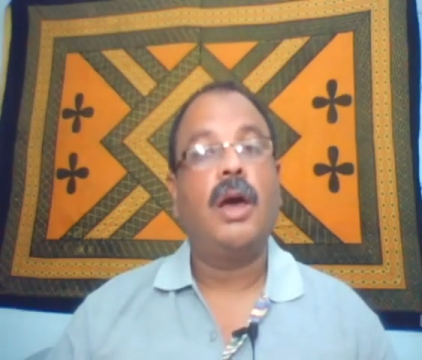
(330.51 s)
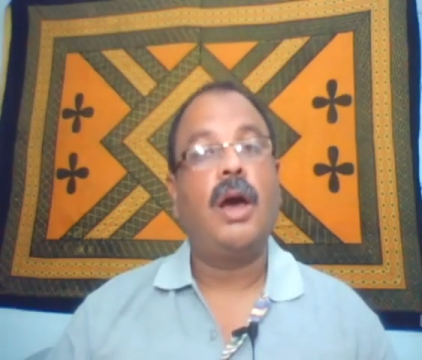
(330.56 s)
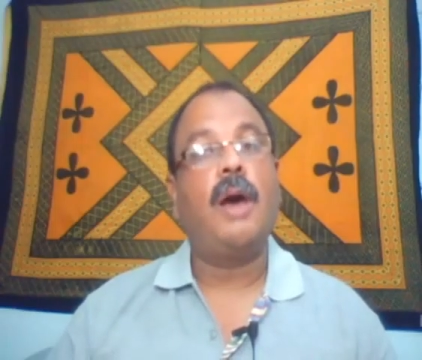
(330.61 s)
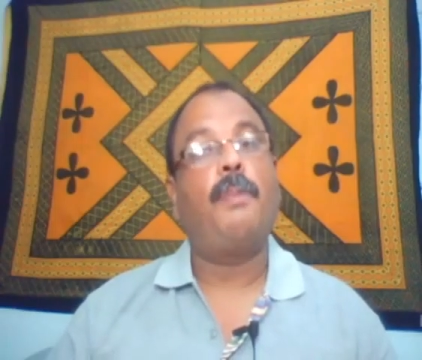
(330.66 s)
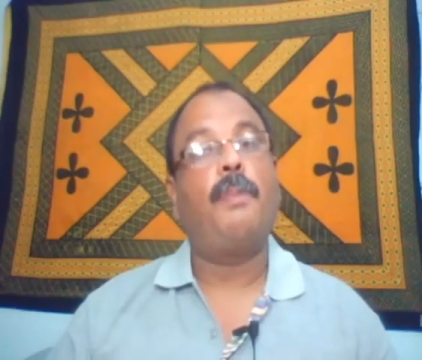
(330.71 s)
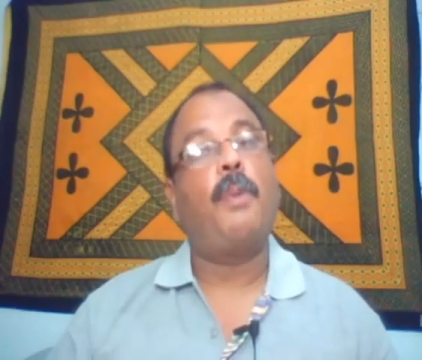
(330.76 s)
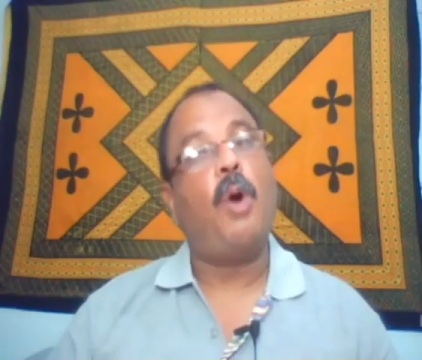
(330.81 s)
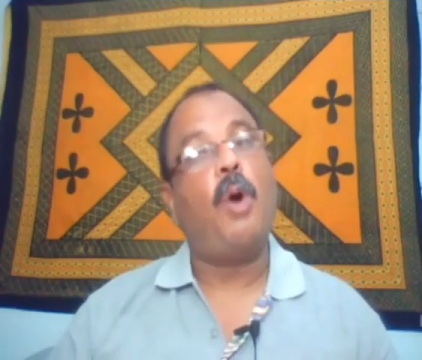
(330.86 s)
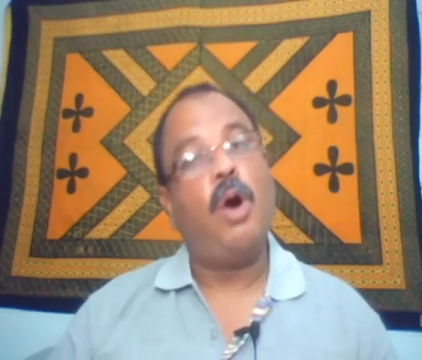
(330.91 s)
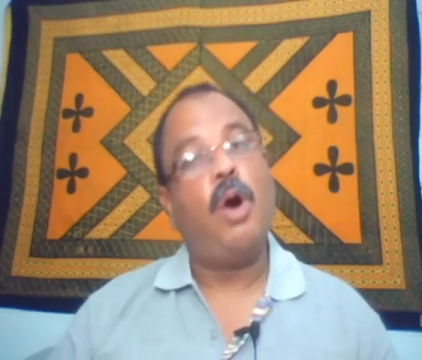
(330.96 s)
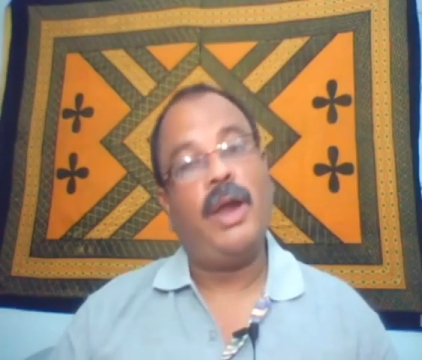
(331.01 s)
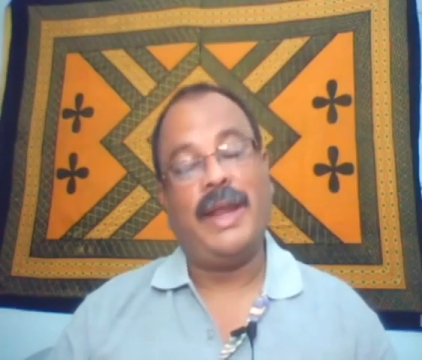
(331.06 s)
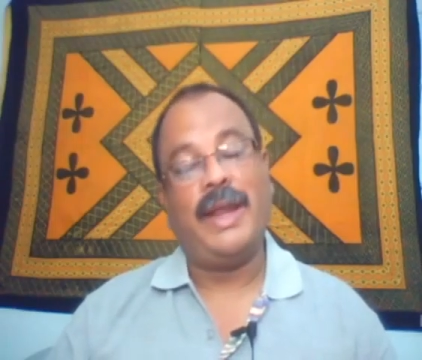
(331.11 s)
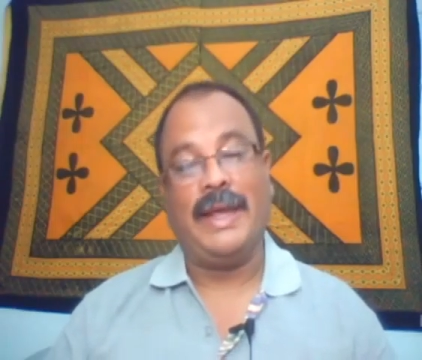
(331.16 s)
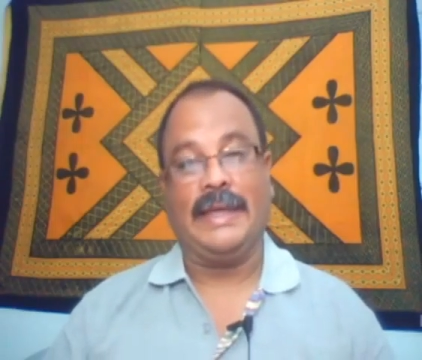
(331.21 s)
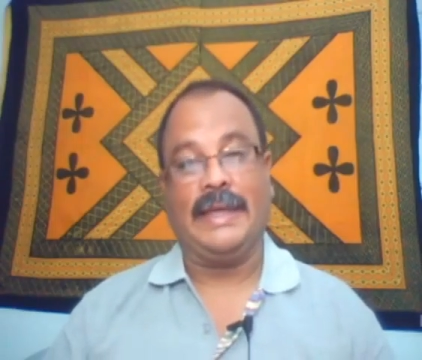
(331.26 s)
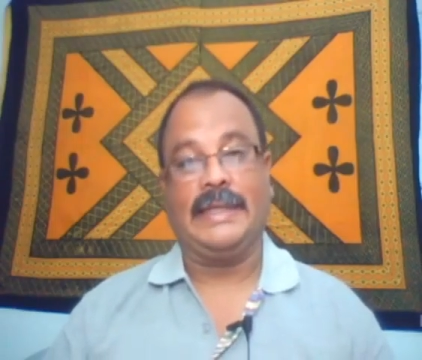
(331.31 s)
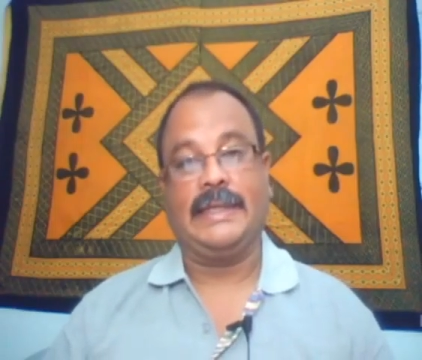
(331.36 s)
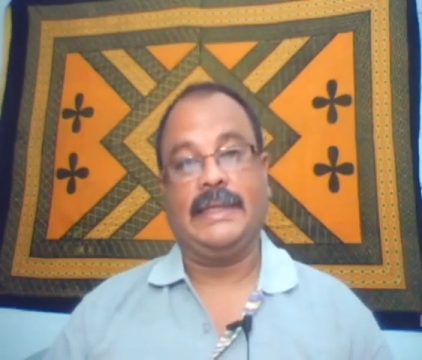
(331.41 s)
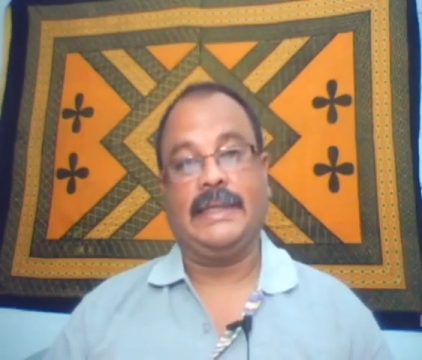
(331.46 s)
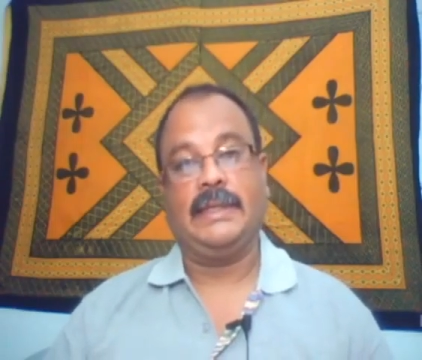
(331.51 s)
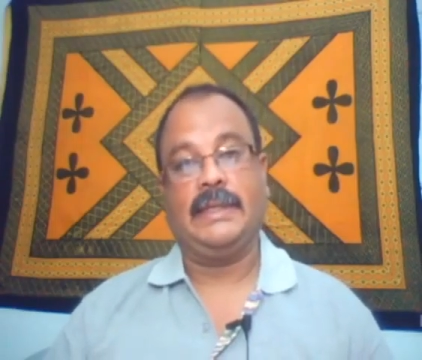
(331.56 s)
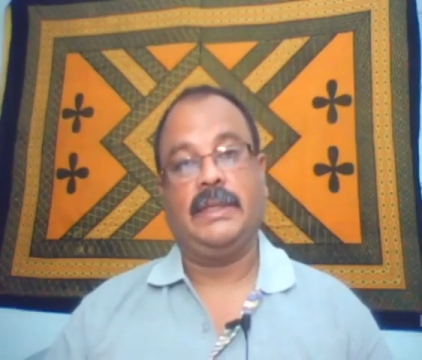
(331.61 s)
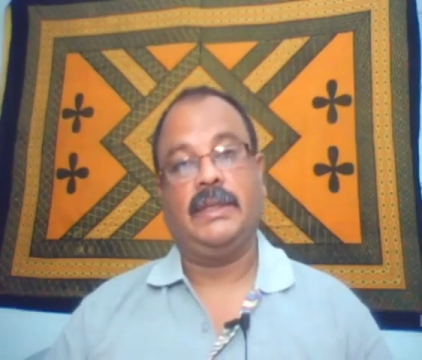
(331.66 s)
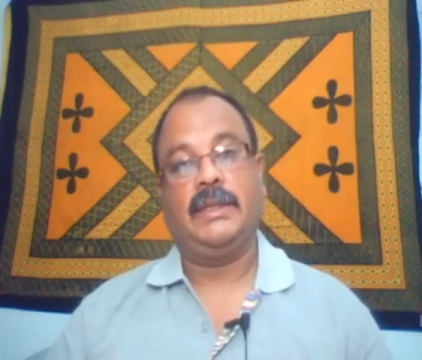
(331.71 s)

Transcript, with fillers: upon it,